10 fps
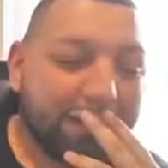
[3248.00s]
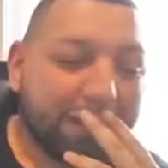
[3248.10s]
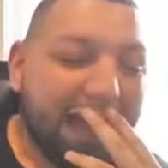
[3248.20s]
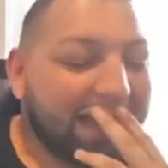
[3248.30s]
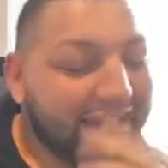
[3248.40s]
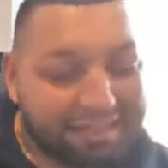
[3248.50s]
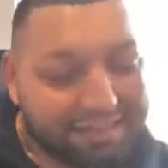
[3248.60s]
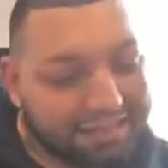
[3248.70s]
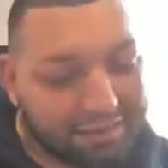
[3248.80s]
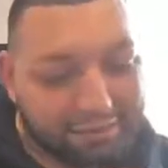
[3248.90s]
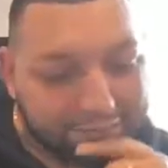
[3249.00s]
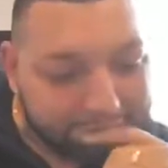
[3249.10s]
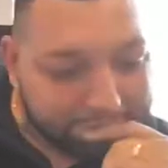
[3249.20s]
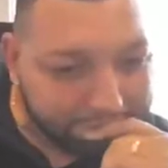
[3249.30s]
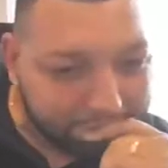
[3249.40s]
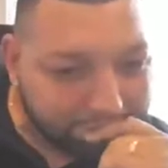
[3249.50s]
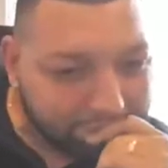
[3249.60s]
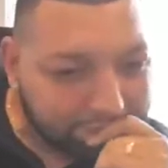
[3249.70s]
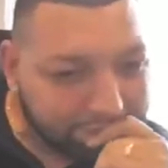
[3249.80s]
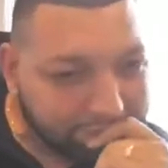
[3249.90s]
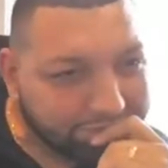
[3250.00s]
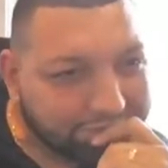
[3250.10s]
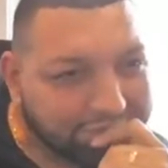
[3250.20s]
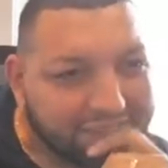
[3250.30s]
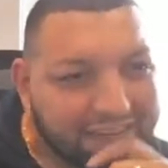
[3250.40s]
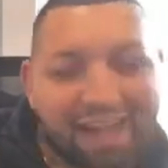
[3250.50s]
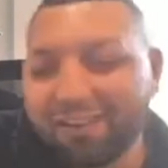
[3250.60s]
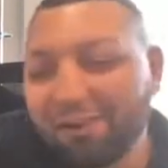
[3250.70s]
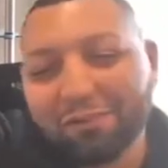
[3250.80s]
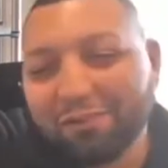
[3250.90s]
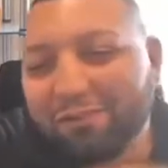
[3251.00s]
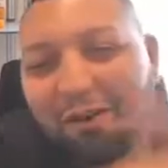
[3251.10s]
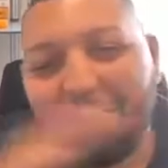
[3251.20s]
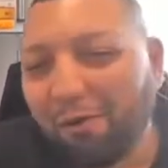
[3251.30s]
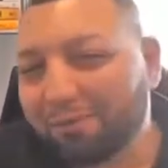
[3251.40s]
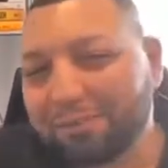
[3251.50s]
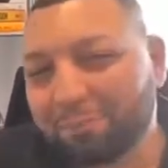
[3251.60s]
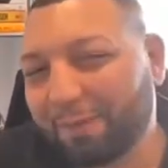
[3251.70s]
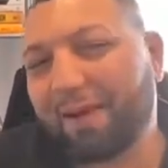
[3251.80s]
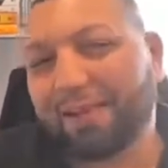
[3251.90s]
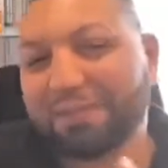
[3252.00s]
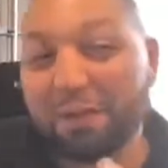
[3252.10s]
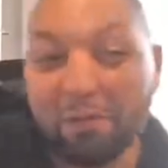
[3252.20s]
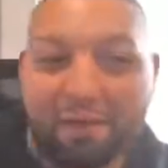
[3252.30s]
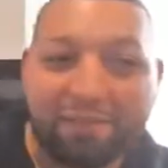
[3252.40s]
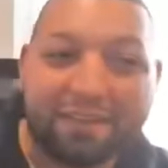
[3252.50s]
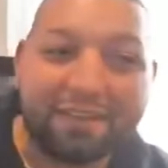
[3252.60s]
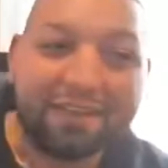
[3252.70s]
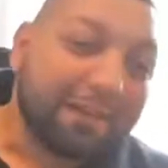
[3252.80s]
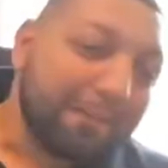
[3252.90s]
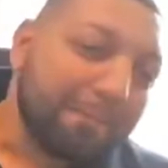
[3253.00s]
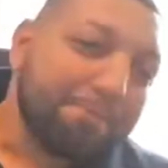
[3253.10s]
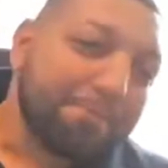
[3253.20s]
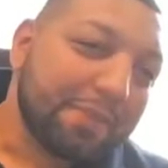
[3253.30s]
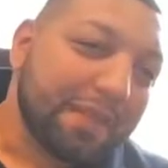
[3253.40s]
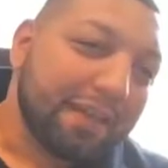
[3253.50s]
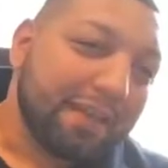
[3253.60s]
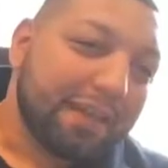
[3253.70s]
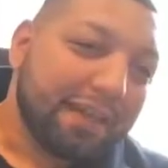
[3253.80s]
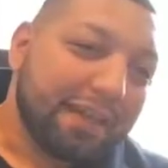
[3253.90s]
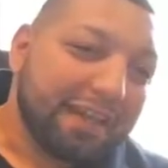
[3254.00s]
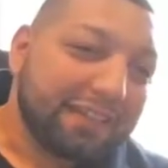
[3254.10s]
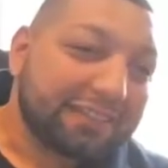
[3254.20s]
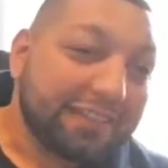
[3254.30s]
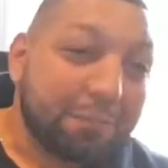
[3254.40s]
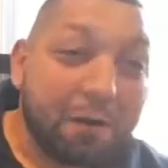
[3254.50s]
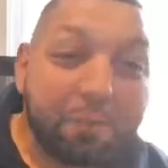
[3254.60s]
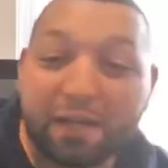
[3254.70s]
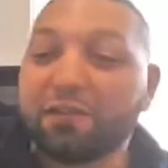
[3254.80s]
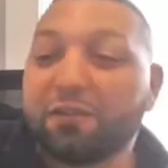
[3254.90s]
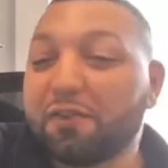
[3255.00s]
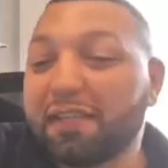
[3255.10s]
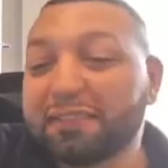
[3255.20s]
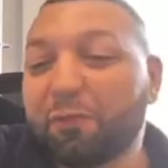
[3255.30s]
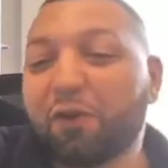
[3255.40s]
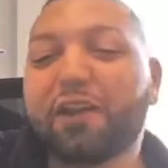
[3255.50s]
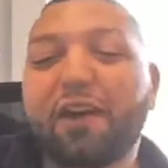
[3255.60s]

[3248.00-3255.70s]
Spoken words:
I get in there. I go through the whole spiel. I show them everything. And I say, well, we could do this for you.